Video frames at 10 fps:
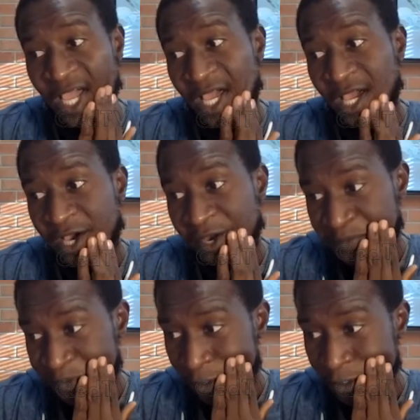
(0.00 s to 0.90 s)

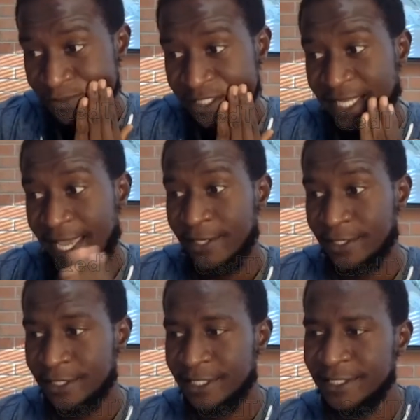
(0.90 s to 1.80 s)
But ultimately I
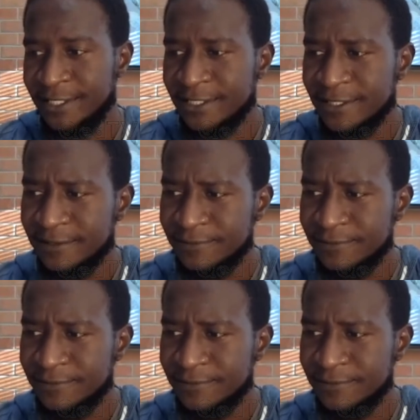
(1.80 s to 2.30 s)
couldn't.